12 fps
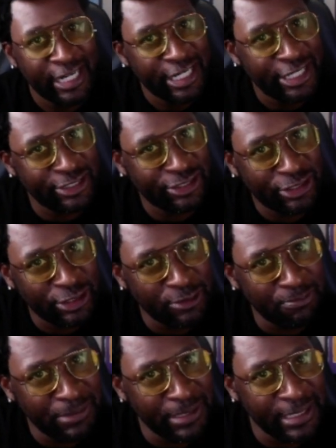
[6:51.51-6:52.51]
it
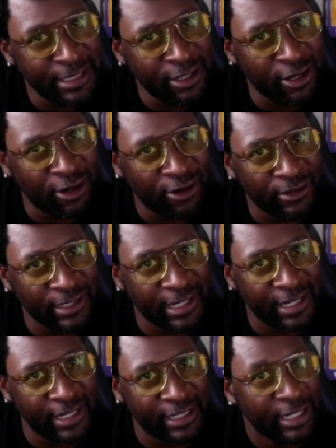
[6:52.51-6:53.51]
should be in the all
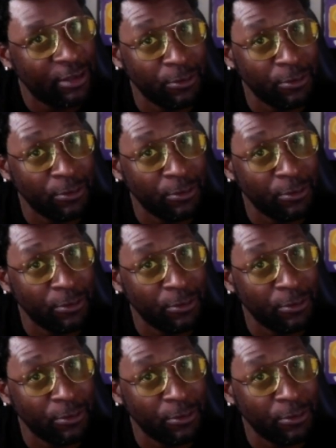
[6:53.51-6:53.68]
gain.